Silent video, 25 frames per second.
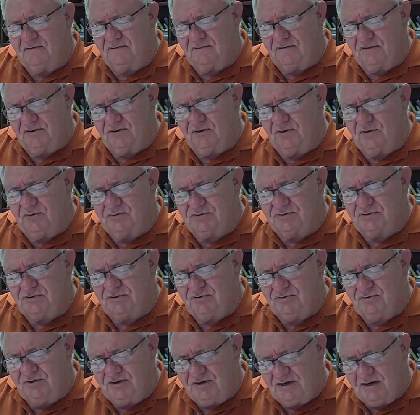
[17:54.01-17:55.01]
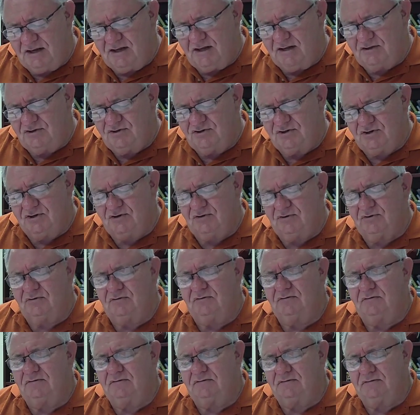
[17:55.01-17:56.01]
for those who need you
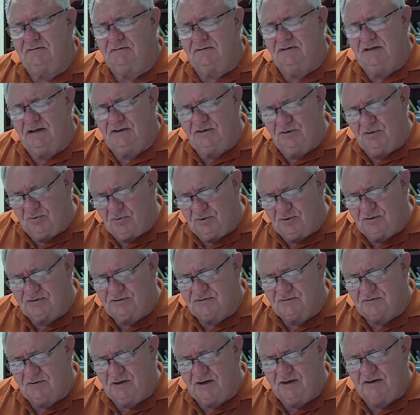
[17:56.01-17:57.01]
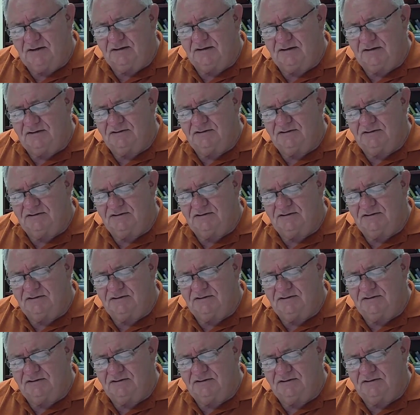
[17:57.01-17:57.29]
in the worst way.